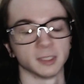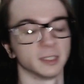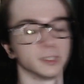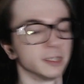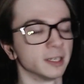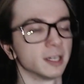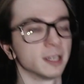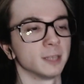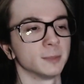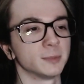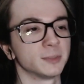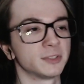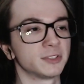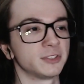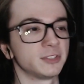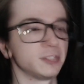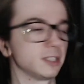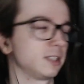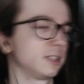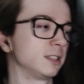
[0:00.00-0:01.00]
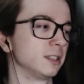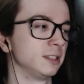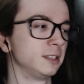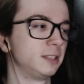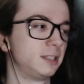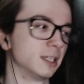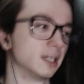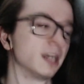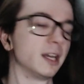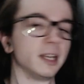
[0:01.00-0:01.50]
and I'm sick and
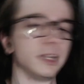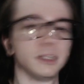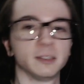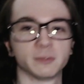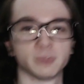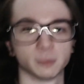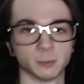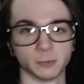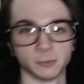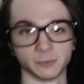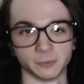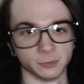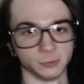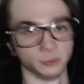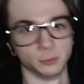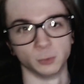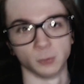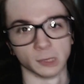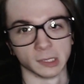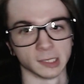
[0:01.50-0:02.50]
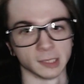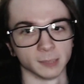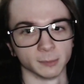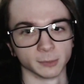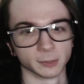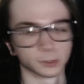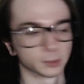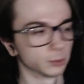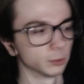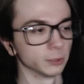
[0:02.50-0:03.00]
dying from a flu while I'm
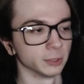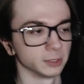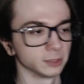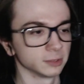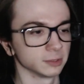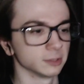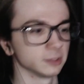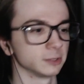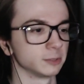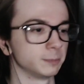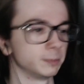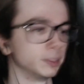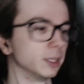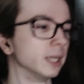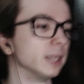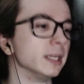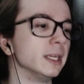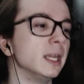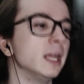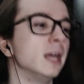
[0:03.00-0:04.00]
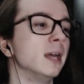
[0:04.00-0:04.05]
recording this, but